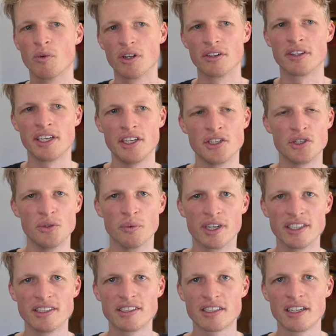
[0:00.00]
what the issue
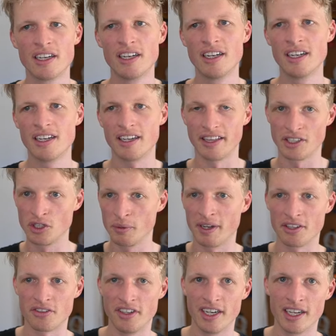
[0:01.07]
was, and that took
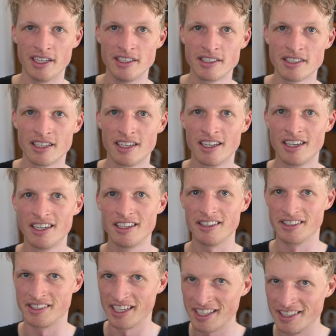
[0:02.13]
about 3 days.
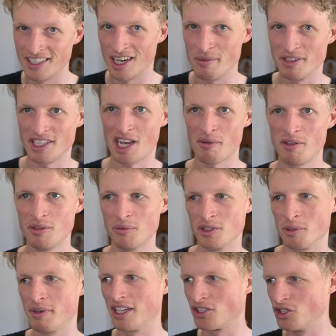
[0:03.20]
The second time this happened
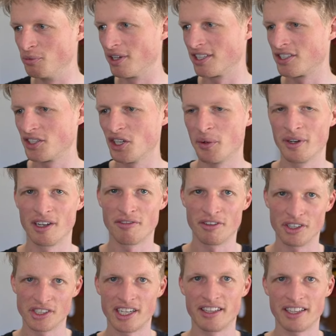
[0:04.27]
was about 2 months ago when I
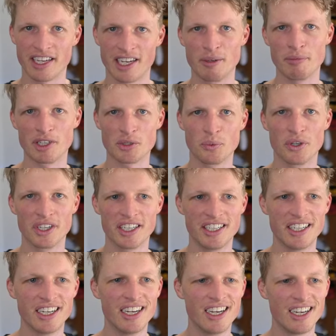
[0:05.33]
first had the CAN bus
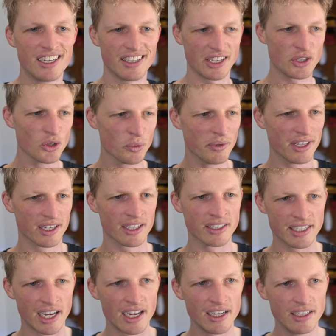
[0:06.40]
working. That took me like
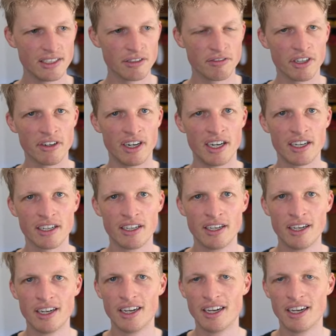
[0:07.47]
a day to figure out.